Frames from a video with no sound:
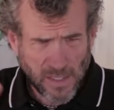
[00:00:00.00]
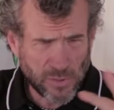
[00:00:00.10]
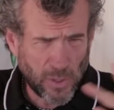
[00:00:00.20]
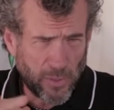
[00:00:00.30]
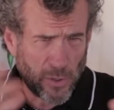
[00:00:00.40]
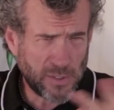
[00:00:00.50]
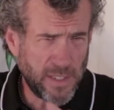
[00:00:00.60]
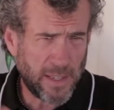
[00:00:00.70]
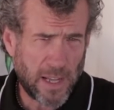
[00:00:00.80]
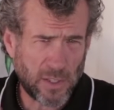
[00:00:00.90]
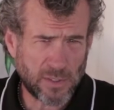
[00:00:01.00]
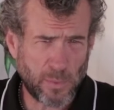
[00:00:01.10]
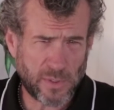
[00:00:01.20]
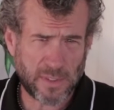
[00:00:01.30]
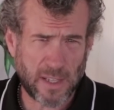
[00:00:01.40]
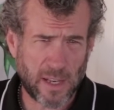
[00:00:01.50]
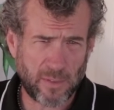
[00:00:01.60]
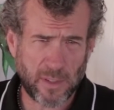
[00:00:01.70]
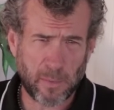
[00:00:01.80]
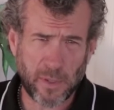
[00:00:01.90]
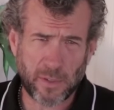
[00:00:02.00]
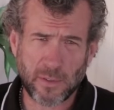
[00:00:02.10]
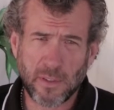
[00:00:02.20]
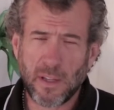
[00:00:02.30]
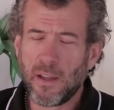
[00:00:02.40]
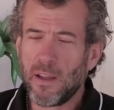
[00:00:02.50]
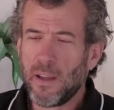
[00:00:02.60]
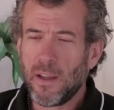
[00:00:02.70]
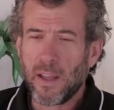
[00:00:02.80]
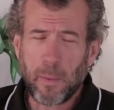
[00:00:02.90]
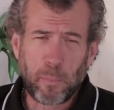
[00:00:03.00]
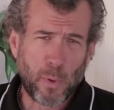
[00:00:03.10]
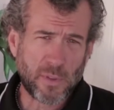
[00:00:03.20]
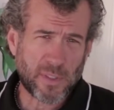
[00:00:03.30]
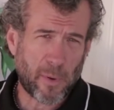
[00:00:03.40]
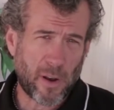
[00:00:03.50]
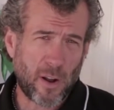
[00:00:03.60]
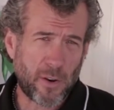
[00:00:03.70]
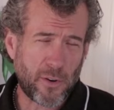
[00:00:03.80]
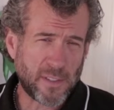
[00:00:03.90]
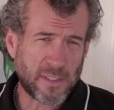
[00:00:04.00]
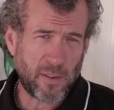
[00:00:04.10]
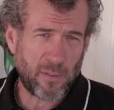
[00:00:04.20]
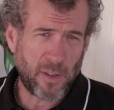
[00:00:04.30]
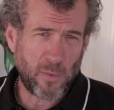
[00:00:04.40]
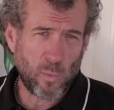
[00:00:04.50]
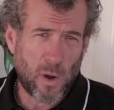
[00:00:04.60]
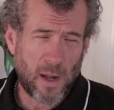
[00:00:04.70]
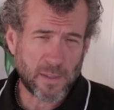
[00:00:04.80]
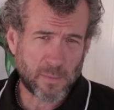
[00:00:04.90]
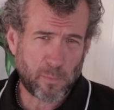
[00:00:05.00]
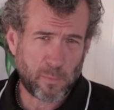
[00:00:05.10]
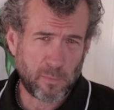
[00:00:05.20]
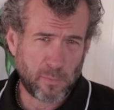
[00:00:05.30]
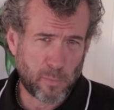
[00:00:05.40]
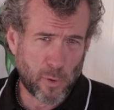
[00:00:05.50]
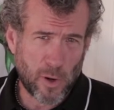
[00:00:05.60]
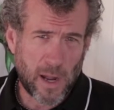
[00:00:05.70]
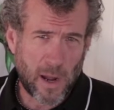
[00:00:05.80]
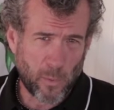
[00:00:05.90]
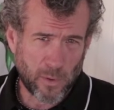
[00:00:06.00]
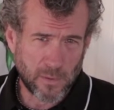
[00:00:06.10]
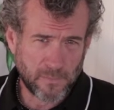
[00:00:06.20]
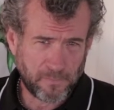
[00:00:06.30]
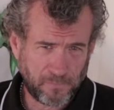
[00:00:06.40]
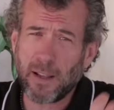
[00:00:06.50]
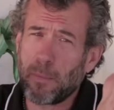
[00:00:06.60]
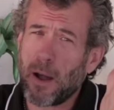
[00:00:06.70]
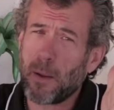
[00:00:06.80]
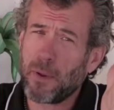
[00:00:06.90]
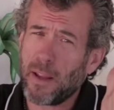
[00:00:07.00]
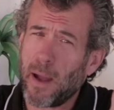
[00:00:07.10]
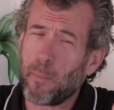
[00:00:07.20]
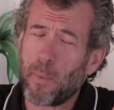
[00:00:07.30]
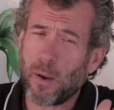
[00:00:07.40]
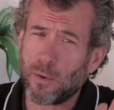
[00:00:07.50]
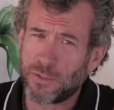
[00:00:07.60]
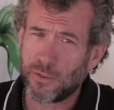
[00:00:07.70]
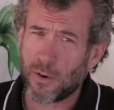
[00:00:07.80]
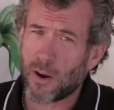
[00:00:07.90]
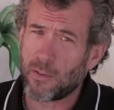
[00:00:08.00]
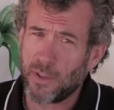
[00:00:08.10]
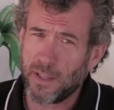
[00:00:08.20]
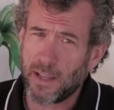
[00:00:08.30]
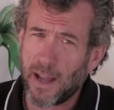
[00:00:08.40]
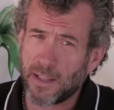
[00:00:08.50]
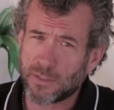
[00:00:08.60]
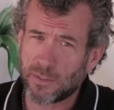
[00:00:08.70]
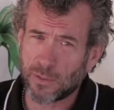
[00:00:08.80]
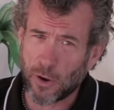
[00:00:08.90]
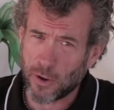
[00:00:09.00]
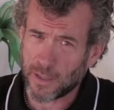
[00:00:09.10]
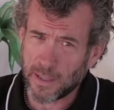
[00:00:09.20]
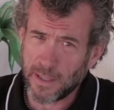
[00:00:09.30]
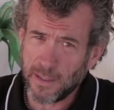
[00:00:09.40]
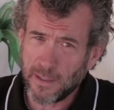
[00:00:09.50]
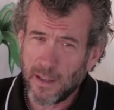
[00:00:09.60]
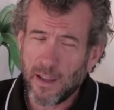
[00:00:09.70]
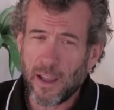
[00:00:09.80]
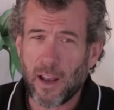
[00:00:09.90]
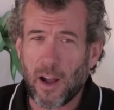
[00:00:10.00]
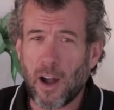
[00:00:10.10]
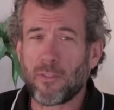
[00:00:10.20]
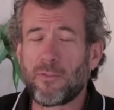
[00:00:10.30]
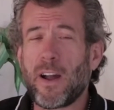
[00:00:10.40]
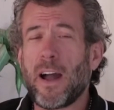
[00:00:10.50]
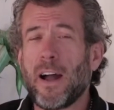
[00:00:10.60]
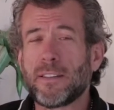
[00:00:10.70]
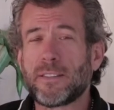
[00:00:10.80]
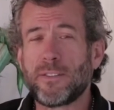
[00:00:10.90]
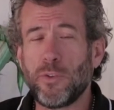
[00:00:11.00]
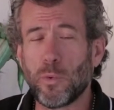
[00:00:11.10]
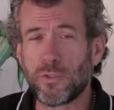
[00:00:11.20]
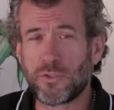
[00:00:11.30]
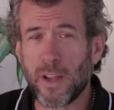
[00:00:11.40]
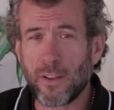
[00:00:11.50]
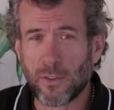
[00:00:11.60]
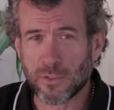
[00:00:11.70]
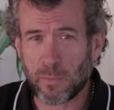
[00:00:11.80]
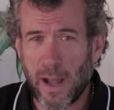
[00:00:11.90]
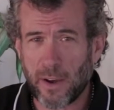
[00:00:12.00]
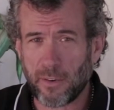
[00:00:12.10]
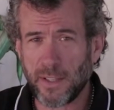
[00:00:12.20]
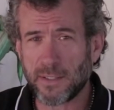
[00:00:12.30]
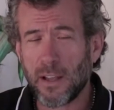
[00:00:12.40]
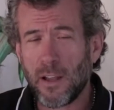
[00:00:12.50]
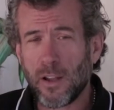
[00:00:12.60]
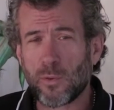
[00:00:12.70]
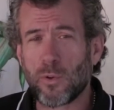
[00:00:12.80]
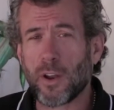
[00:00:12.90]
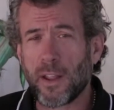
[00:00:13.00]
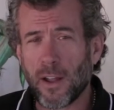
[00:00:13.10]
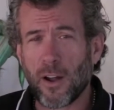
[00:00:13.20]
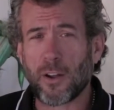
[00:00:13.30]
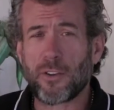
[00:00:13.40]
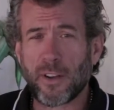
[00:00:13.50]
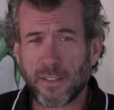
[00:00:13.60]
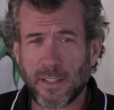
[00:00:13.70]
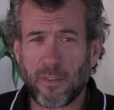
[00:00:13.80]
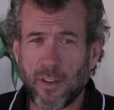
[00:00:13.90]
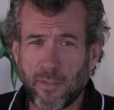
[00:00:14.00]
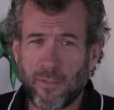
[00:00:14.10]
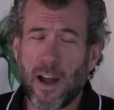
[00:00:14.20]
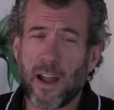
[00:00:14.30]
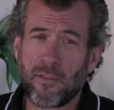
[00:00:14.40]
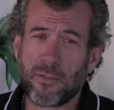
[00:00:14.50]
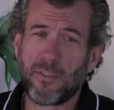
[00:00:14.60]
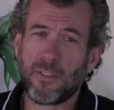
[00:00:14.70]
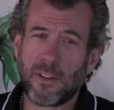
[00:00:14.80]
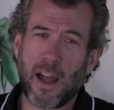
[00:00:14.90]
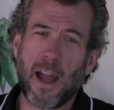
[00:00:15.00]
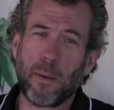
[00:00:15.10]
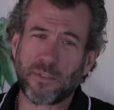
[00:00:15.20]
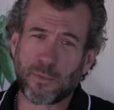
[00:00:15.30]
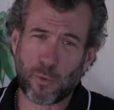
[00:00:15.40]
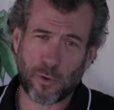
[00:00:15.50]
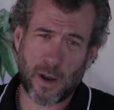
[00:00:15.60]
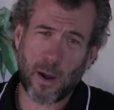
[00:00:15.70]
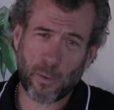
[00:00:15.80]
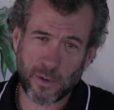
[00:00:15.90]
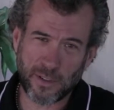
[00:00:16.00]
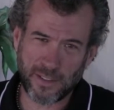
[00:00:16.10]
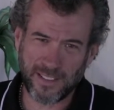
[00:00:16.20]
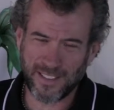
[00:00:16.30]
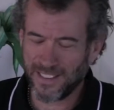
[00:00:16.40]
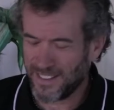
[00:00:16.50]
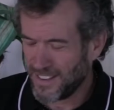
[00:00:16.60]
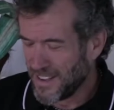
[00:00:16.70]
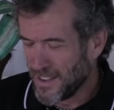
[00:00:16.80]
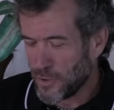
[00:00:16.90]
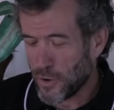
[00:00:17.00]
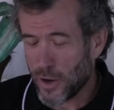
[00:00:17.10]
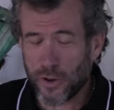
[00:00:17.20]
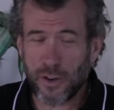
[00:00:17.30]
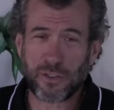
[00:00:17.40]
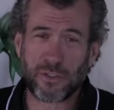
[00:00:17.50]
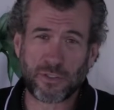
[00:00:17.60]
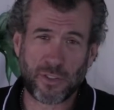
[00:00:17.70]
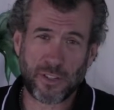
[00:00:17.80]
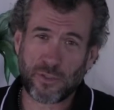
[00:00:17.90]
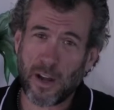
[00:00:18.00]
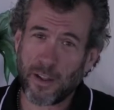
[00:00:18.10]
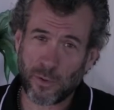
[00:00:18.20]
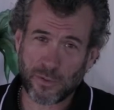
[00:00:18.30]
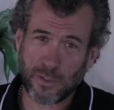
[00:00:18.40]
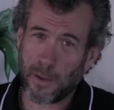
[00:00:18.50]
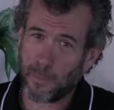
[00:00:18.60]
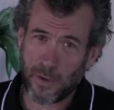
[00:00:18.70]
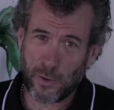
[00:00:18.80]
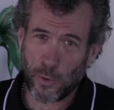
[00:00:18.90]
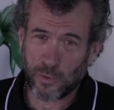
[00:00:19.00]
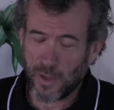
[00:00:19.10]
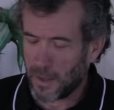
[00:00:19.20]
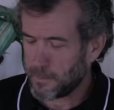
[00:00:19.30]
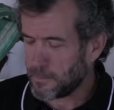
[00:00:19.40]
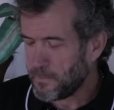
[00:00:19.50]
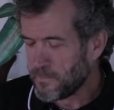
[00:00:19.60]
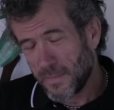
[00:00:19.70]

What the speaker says: So at 13,000, which is kind of in the middle, it pulls about 170 watts per hour. Think about how many amp hours your RV has currently and how fast you will drain those batteries running 175 amps per hour. Your air conditioner is going to dry those up in no time.